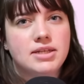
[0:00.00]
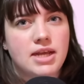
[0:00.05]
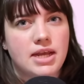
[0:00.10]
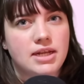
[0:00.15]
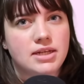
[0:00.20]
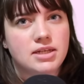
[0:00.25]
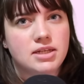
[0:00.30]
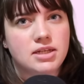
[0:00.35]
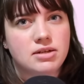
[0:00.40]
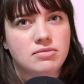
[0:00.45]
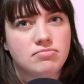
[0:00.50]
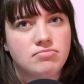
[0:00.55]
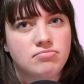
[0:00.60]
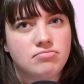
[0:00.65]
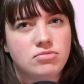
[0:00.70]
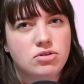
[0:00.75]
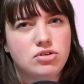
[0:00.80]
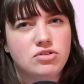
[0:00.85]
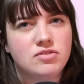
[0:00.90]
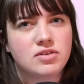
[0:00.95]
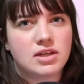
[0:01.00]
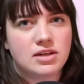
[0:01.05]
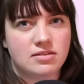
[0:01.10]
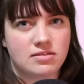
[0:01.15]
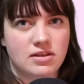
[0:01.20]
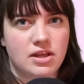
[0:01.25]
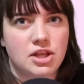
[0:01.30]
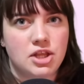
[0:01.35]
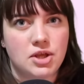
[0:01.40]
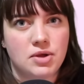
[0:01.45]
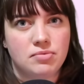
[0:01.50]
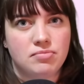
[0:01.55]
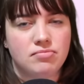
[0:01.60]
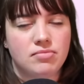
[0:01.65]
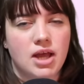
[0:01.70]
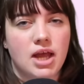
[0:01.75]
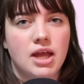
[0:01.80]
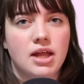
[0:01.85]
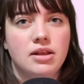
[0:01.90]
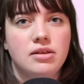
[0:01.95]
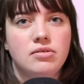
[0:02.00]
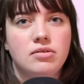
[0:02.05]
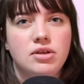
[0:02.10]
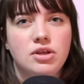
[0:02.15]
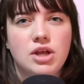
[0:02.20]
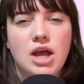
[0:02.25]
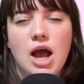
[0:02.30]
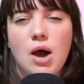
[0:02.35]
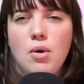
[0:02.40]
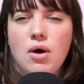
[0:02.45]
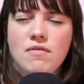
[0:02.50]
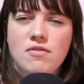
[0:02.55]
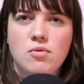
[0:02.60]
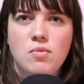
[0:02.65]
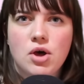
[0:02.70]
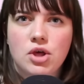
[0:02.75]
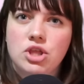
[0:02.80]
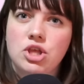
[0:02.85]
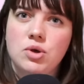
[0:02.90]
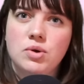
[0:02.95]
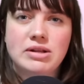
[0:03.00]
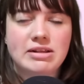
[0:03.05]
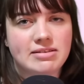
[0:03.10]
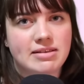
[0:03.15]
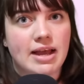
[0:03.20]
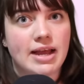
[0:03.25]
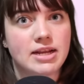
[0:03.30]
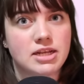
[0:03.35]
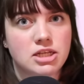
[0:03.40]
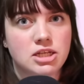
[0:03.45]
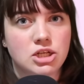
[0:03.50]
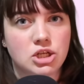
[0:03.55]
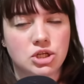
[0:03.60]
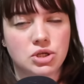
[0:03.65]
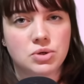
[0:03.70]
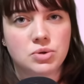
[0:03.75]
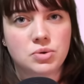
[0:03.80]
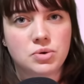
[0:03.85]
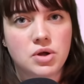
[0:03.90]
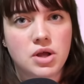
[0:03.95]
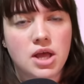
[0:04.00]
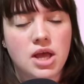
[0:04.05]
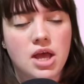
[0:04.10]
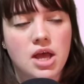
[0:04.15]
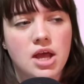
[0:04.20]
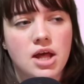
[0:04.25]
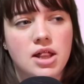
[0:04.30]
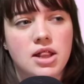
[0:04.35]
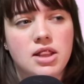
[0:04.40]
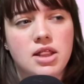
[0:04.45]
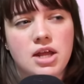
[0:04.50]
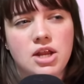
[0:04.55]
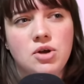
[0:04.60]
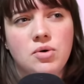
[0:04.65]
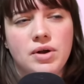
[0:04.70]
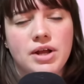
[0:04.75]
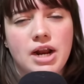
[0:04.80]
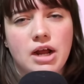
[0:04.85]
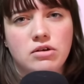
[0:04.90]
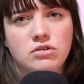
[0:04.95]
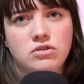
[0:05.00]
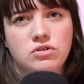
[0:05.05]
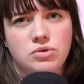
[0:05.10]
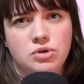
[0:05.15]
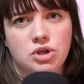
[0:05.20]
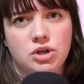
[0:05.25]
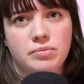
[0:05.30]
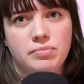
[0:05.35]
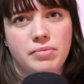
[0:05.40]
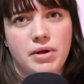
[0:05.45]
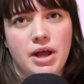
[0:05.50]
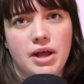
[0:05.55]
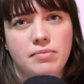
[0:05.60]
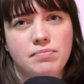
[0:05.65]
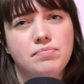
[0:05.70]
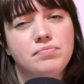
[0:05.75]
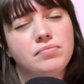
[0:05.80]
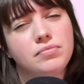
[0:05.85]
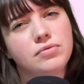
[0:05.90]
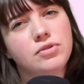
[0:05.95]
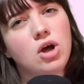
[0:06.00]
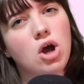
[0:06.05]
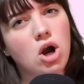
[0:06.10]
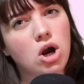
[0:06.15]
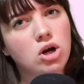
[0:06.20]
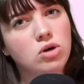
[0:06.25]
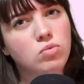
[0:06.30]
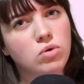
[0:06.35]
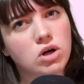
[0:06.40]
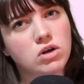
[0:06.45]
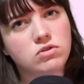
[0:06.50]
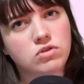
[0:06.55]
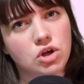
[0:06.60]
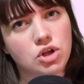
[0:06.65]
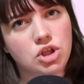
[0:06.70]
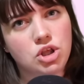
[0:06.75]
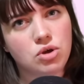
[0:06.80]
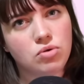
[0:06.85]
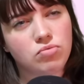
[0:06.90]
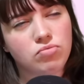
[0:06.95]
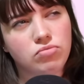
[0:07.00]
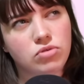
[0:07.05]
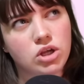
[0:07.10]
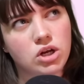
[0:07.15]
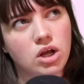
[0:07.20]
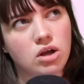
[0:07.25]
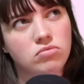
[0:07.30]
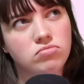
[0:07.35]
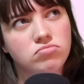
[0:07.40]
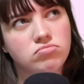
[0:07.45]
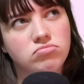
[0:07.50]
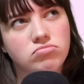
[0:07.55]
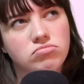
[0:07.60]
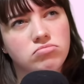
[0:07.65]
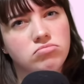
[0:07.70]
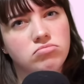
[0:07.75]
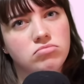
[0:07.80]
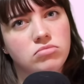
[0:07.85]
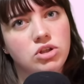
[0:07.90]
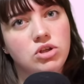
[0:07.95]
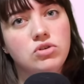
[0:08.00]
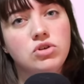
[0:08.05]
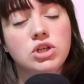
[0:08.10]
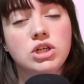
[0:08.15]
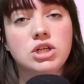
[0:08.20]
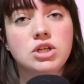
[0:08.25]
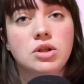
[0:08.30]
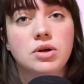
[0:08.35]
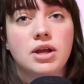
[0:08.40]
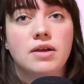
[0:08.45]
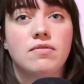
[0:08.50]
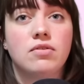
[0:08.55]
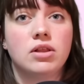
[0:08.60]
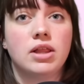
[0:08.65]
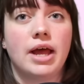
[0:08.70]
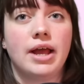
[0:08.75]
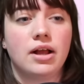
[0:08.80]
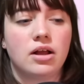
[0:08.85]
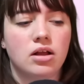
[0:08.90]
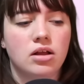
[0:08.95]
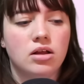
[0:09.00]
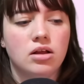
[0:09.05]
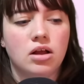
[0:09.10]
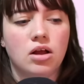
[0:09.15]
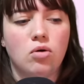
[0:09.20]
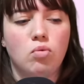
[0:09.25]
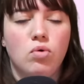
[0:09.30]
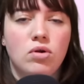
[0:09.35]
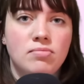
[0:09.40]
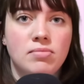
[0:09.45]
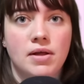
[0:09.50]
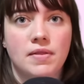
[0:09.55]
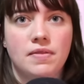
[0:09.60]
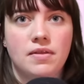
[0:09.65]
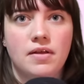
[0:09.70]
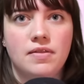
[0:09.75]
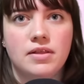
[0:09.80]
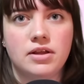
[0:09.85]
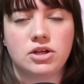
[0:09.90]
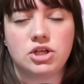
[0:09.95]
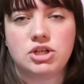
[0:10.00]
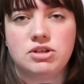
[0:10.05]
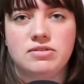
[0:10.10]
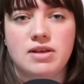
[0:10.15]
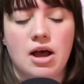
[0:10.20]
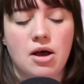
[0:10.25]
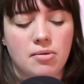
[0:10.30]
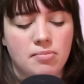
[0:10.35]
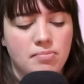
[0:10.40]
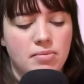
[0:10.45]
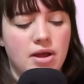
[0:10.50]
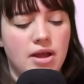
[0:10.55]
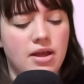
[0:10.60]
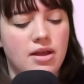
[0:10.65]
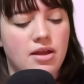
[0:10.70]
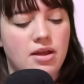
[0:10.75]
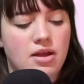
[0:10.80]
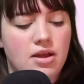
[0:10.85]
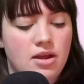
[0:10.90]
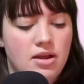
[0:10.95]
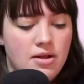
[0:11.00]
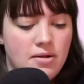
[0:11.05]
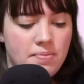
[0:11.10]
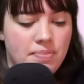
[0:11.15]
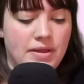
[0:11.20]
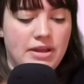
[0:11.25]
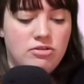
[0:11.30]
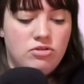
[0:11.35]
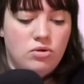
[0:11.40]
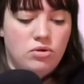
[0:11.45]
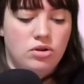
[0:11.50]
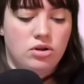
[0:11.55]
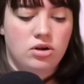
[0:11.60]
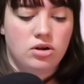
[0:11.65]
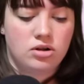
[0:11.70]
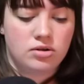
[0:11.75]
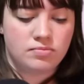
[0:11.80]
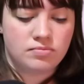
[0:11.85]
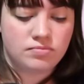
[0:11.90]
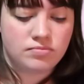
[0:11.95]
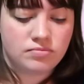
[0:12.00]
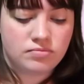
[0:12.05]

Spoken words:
date. We're just gonna send you. And however well you decide to do, then you'll get out sooner. But the hard work's on you, you know. Usually they'll give her like 1 month and then she's out. But they told her,